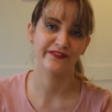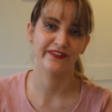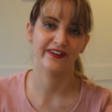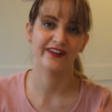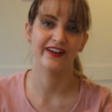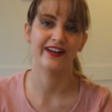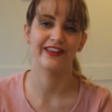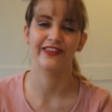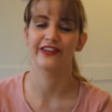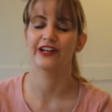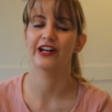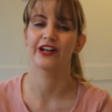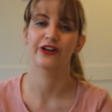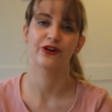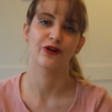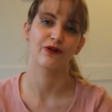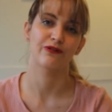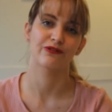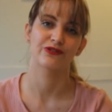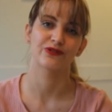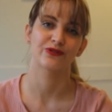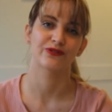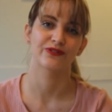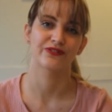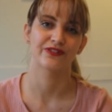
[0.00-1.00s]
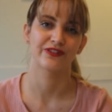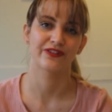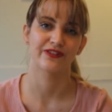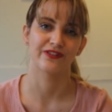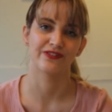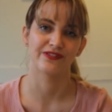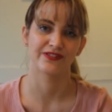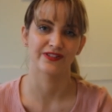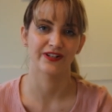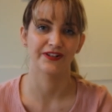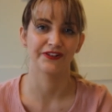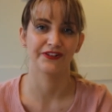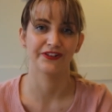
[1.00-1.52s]
and then I go and talk to the
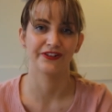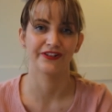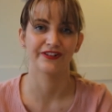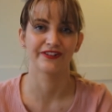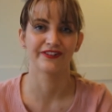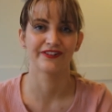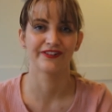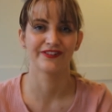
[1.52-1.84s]
consultant.